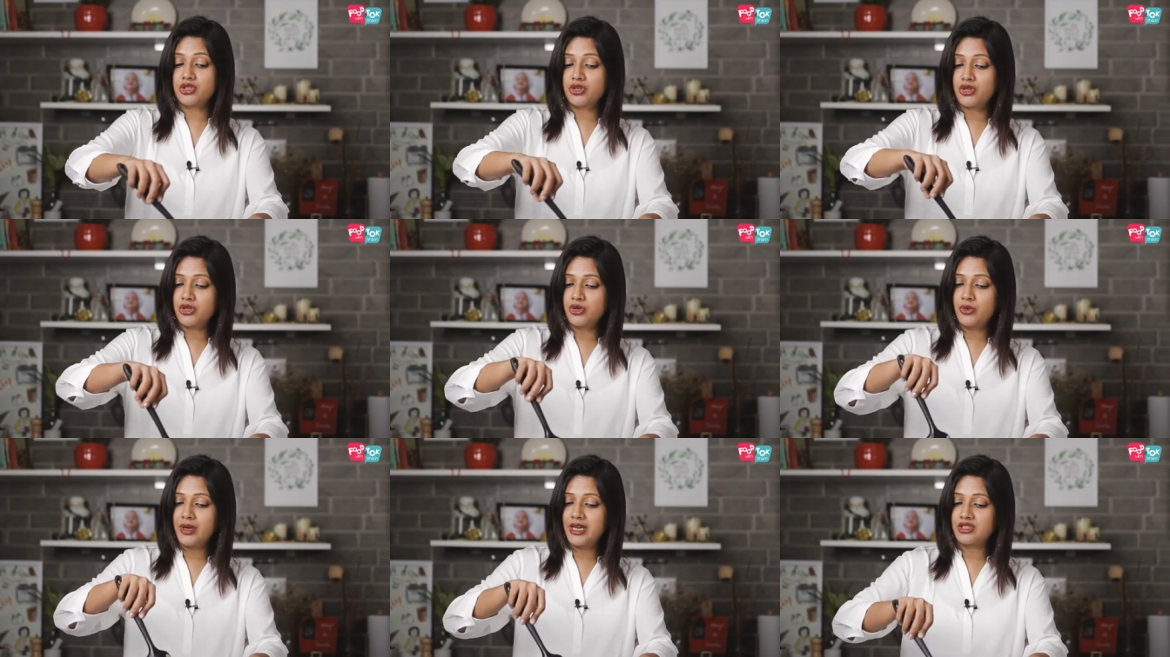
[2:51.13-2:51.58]

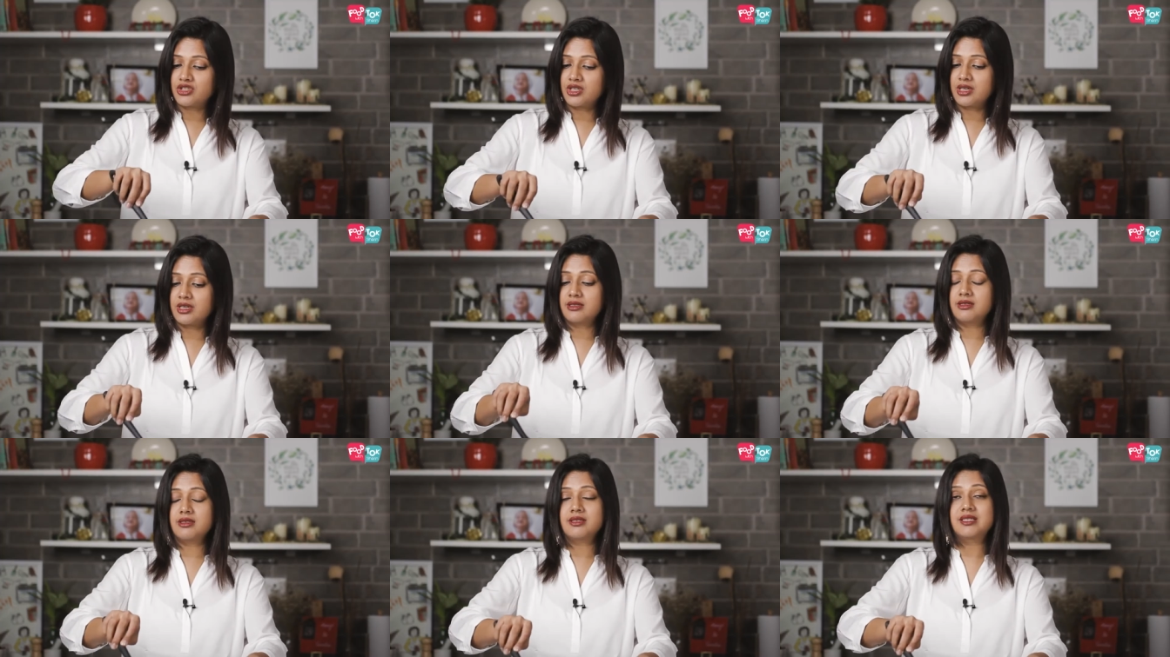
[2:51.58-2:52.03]
sure you
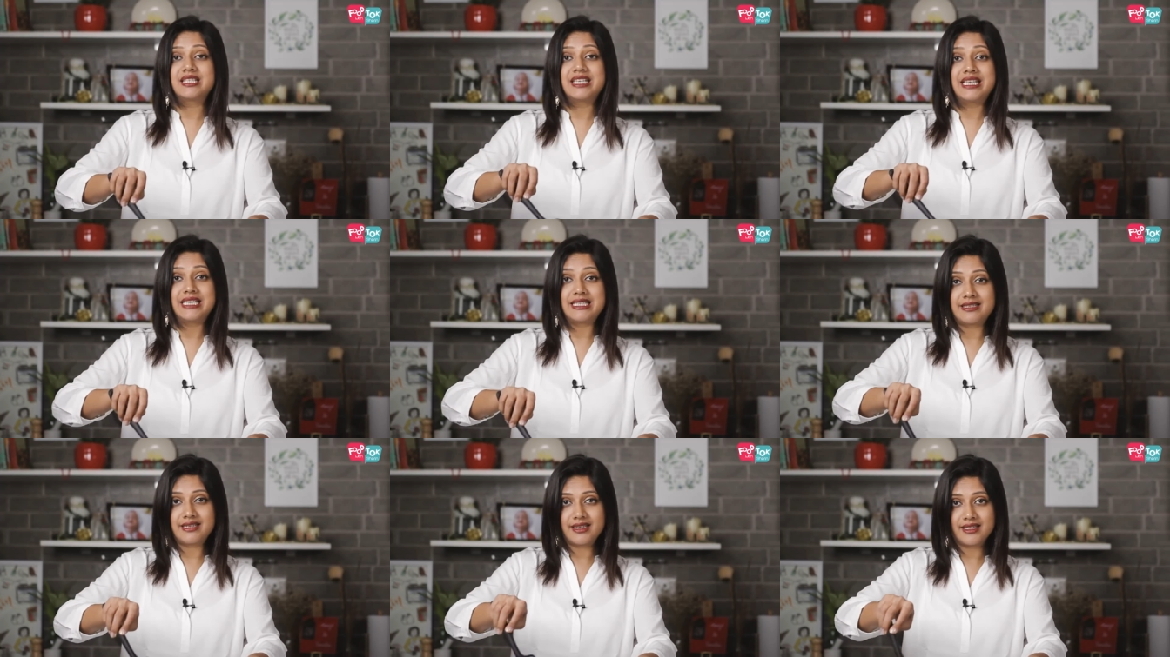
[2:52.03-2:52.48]
adjust the
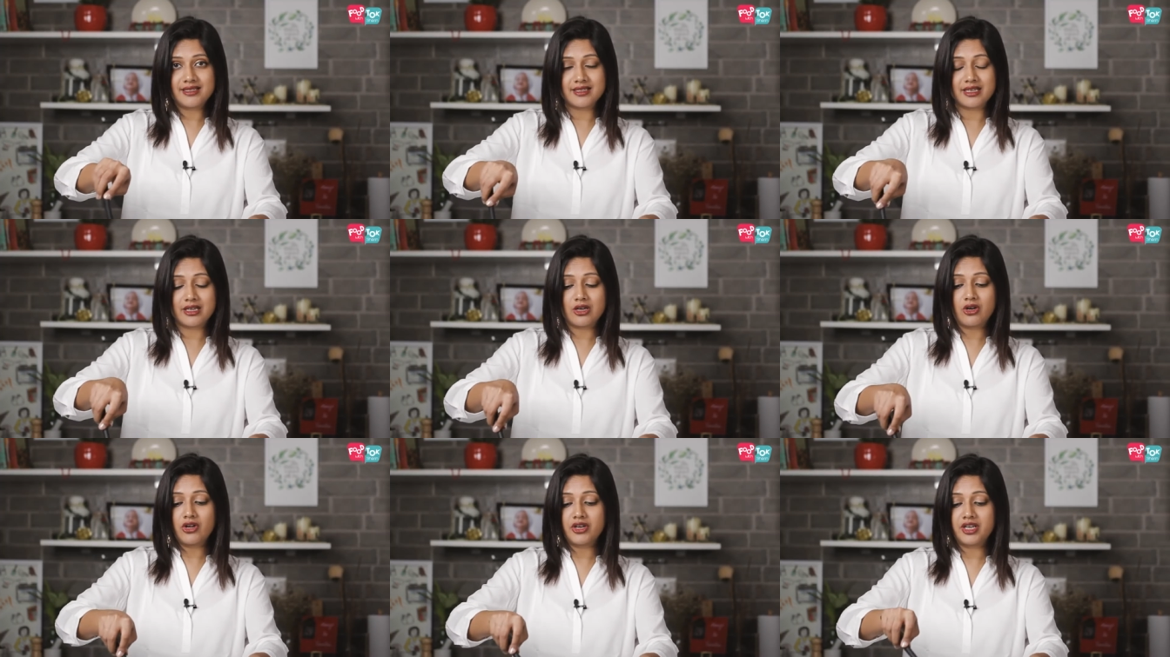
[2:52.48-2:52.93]
seasonings
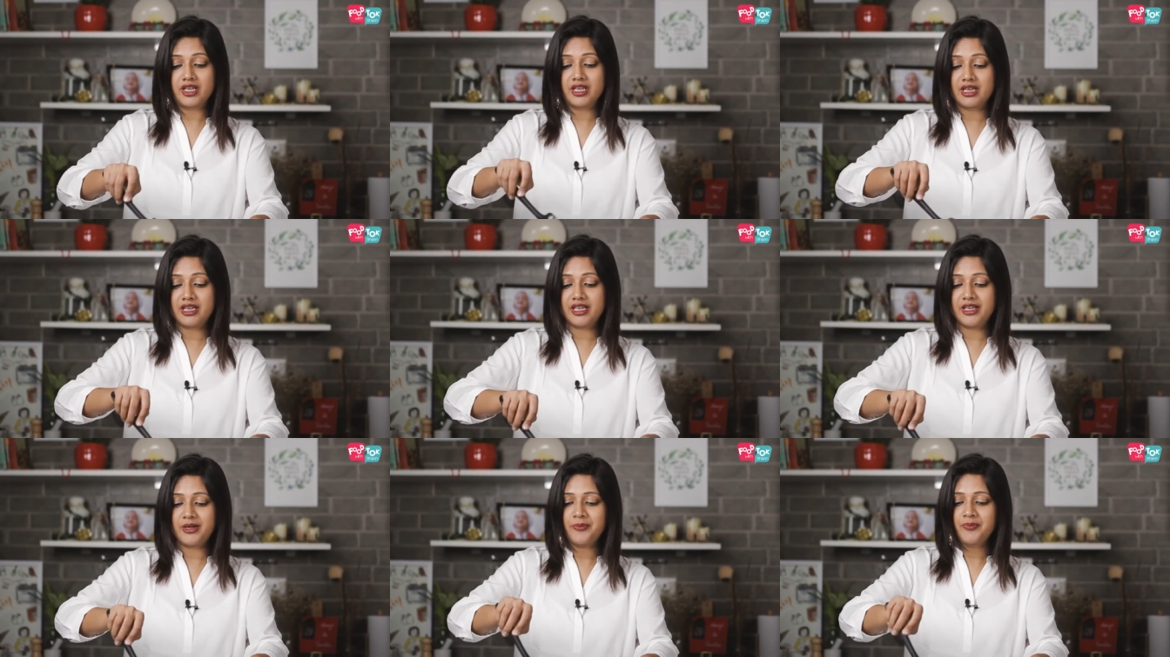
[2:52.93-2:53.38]

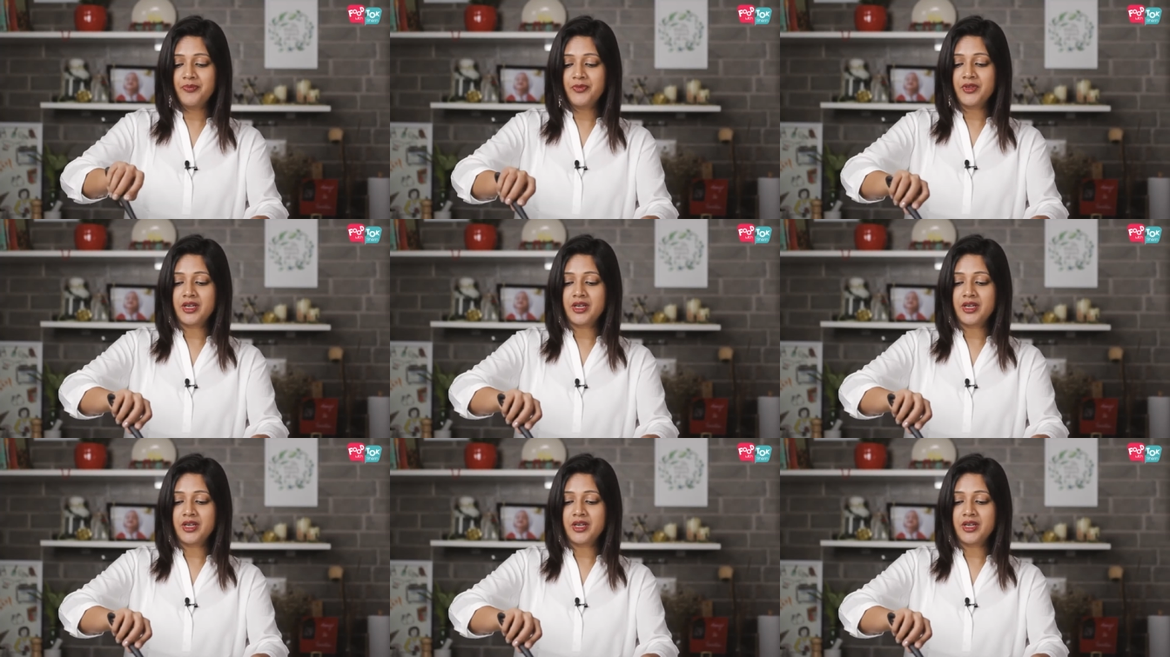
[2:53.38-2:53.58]
accordingly